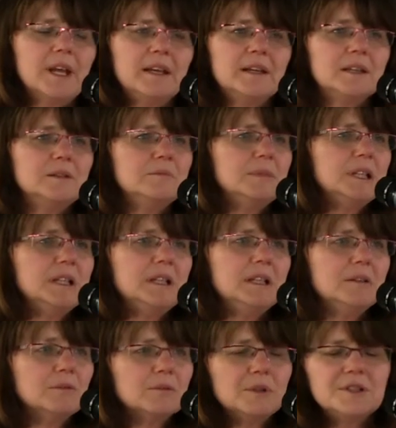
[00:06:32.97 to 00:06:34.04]
they can
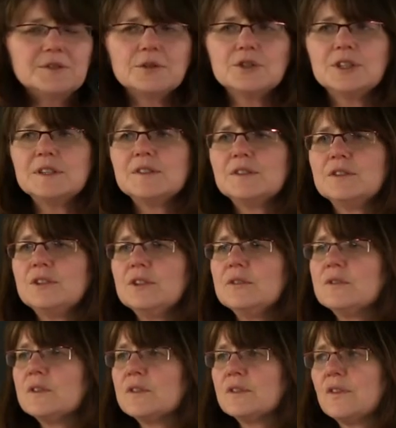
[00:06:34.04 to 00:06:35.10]
be research
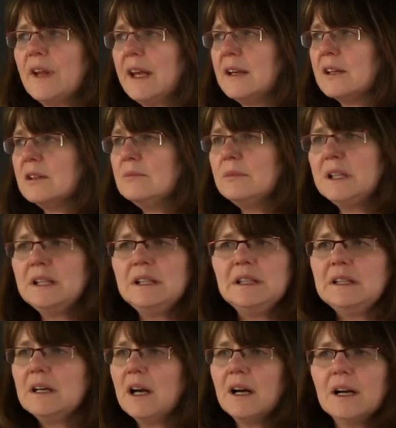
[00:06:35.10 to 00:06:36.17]
institutes, they can
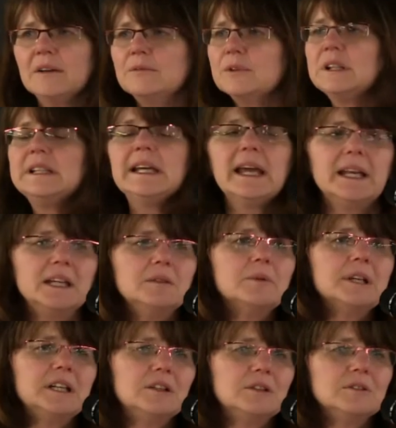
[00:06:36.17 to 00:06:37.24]
be really
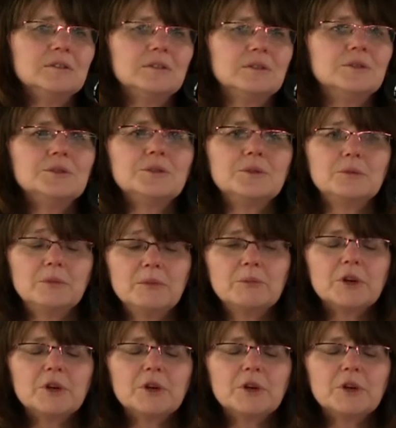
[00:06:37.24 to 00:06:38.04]
anybody who,